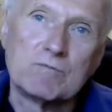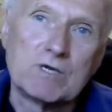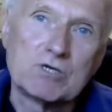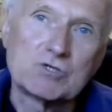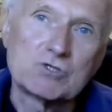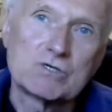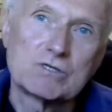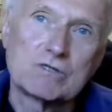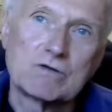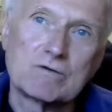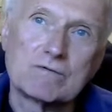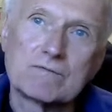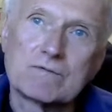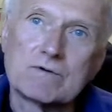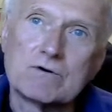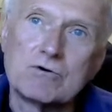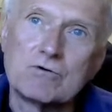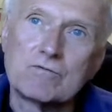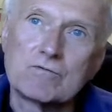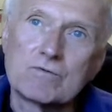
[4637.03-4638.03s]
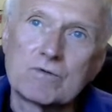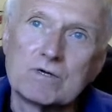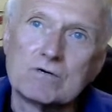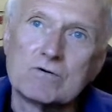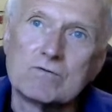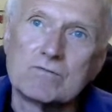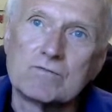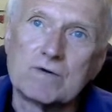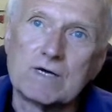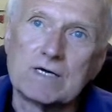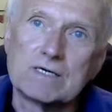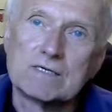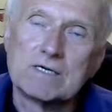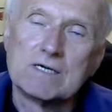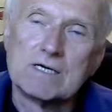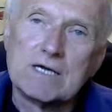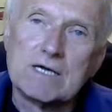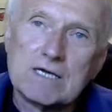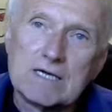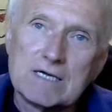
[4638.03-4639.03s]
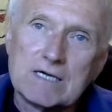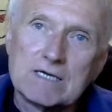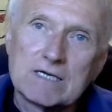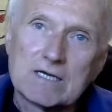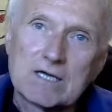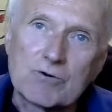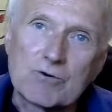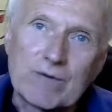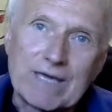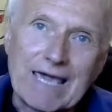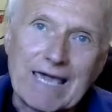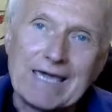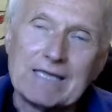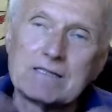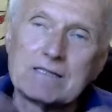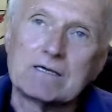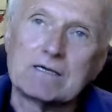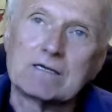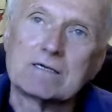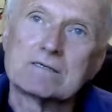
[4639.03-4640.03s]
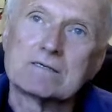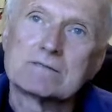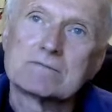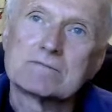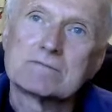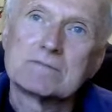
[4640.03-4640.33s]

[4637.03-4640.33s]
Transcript: mission of creating,